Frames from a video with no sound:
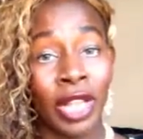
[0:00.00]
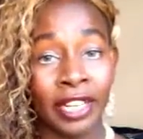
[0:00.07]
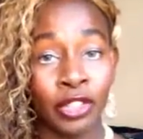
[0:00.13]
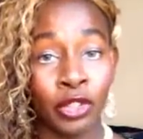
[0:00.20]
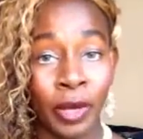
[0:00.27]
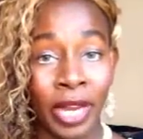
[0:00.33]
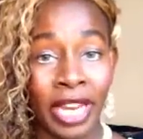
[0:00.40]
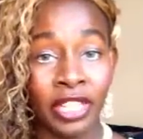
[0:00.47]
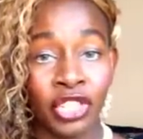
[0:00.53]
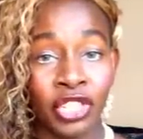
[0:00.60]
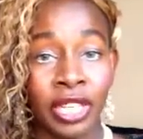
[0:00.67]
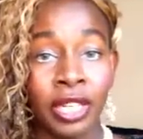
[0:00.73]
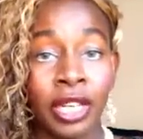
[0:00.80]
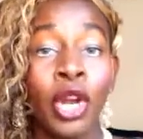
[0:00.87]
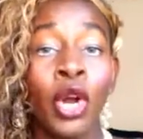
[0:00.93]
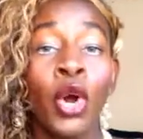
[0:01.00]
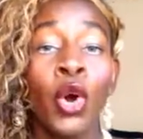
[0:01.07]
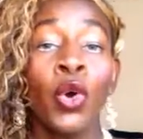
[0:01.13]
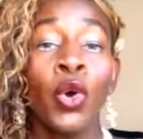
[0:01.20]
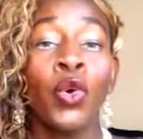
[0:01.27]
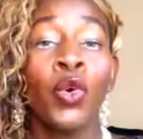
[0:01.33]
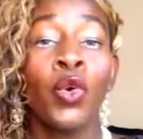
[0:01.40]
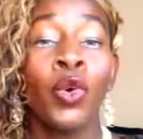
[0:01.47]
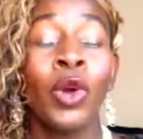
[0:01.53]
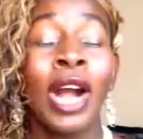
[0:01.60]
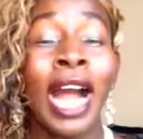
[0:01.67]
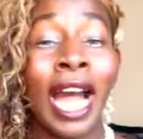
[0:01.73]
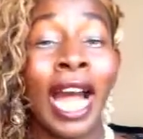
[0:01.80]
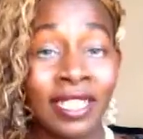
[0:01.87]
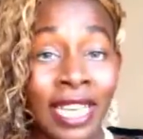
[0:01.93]
education who
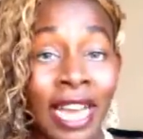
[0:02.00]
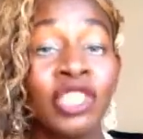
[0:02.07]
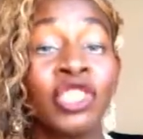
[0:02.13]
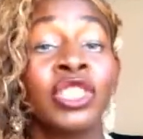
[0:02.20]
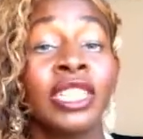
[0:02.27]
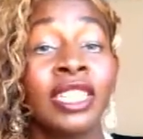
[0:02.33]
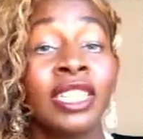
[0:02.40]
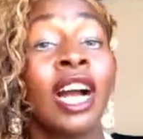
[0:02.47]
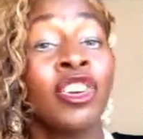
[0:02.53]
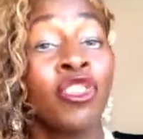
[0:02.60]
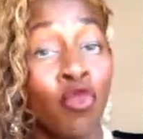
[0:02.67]
has actually done